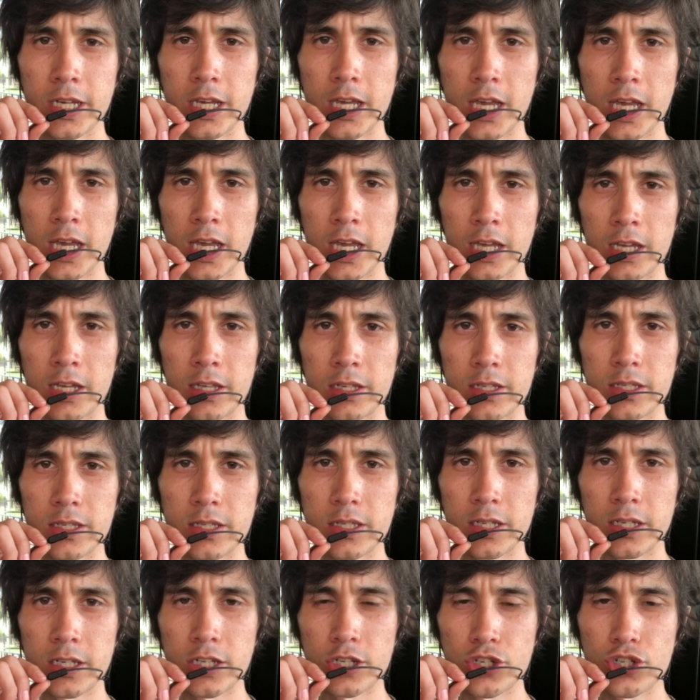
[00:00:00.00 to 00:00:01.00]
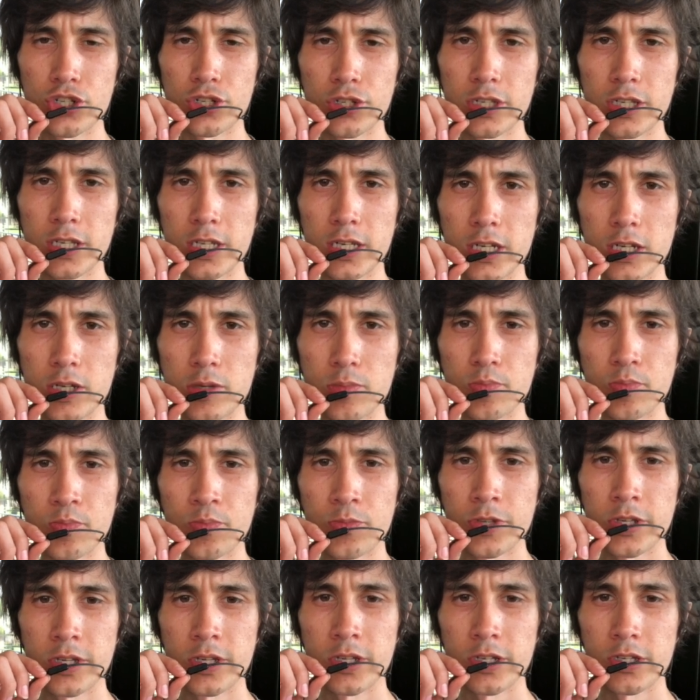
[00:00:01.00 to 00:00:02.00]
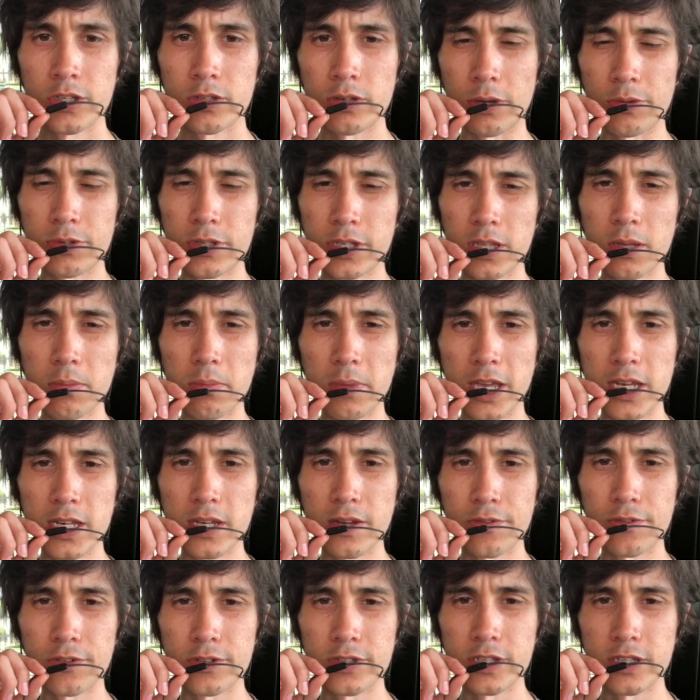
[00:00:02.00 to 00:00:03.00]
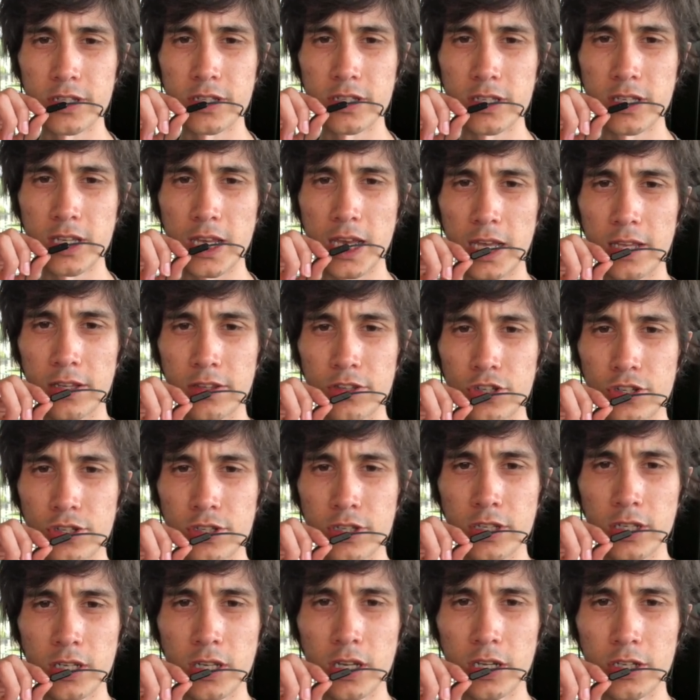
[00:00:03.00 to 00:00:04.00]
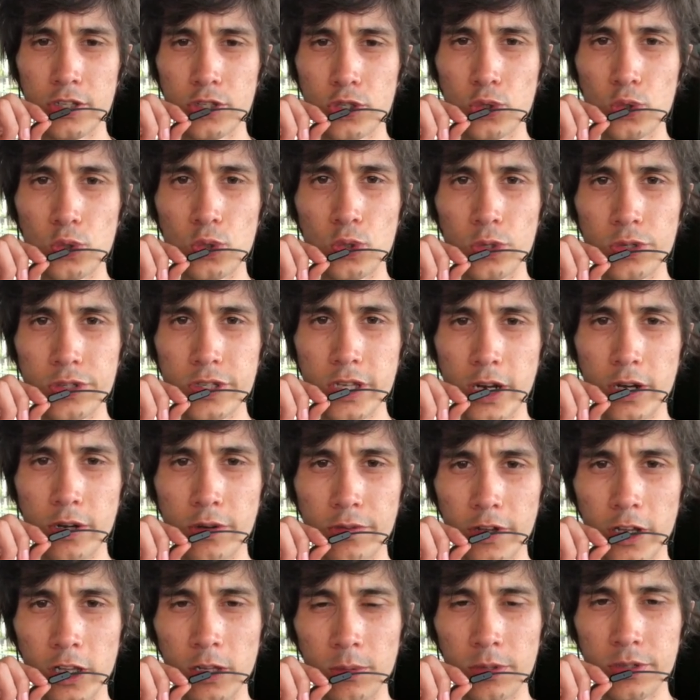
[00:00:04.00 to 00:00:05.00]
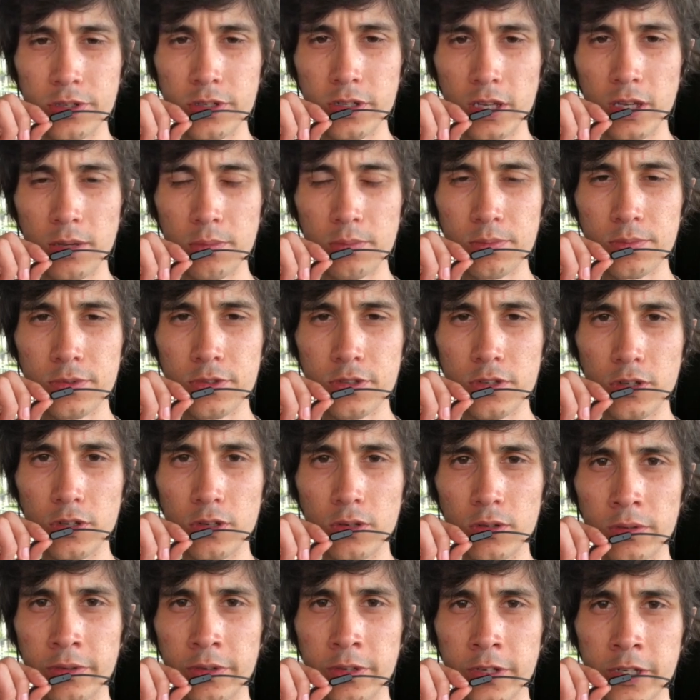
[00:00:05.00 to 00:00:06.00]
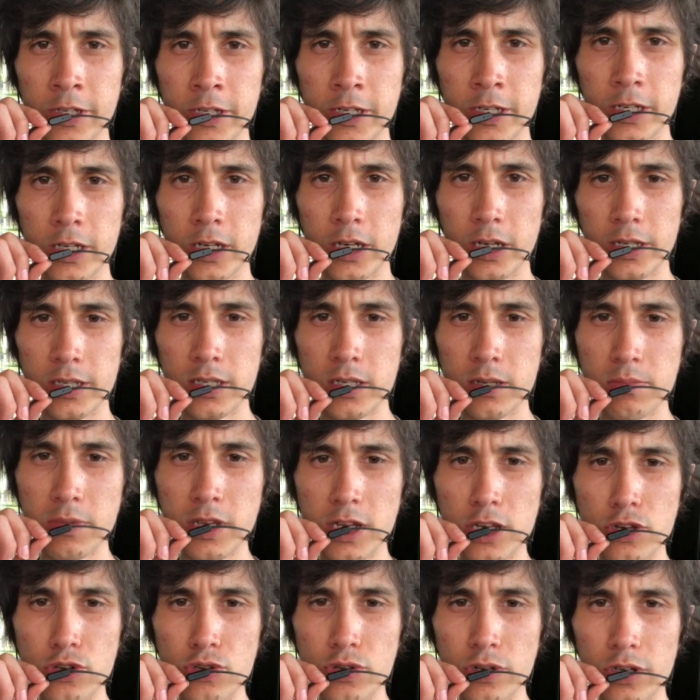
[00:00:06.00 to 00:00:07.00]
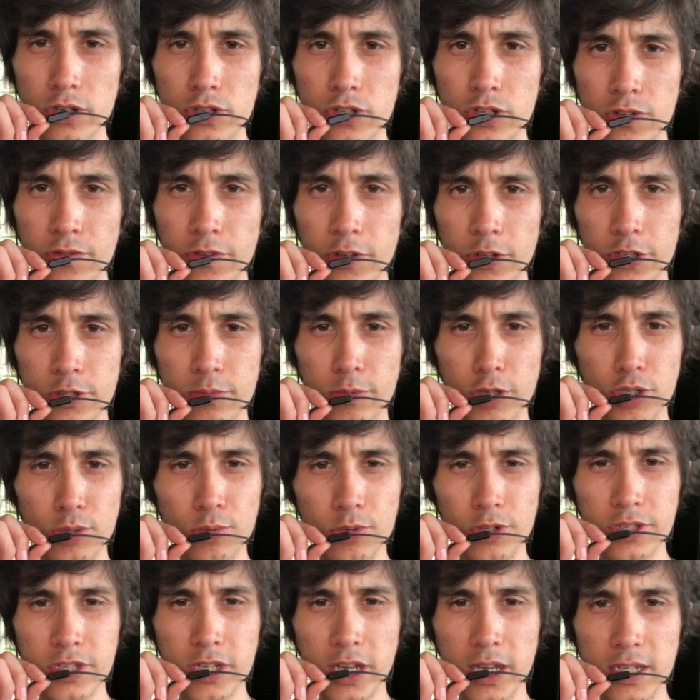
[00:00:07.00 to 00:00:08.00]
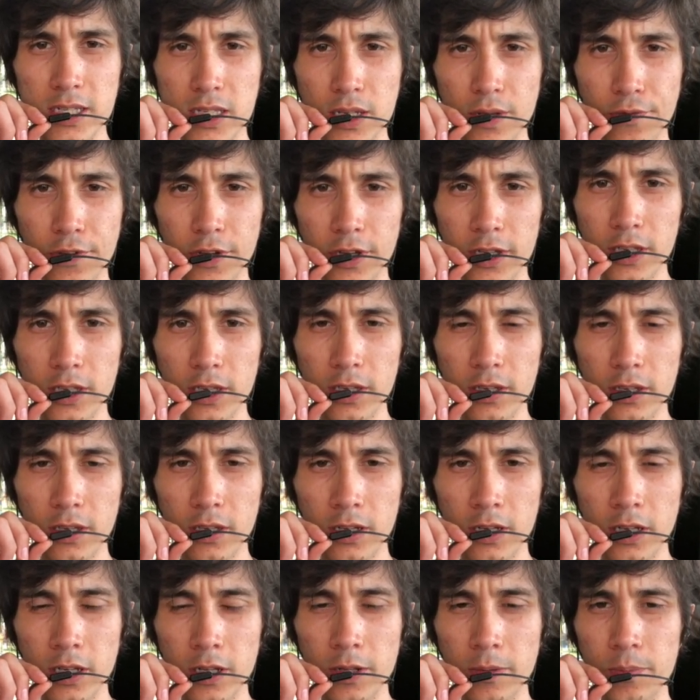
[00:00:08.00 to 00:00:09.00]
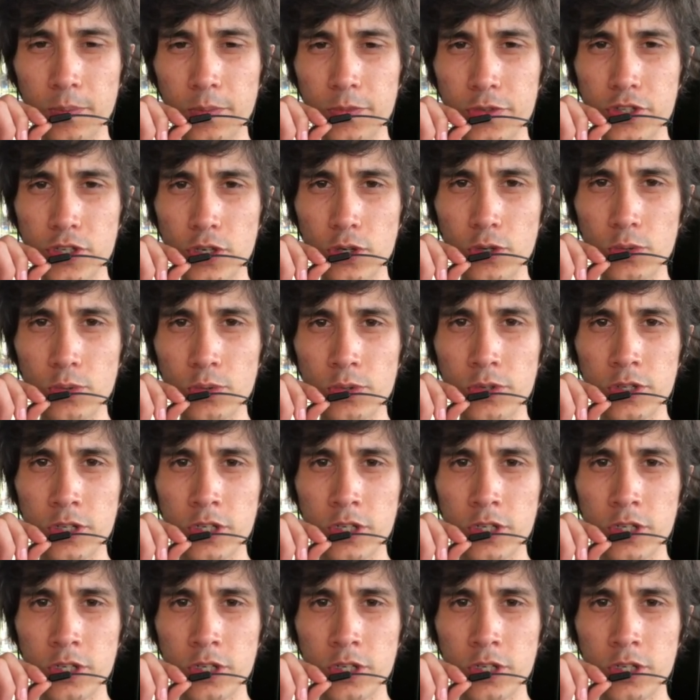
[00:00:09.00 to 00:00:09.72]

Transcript: And additionally, so I would say the main difference is that just the tools that are available to them. So to me, NUCCA just feels much more scientific. So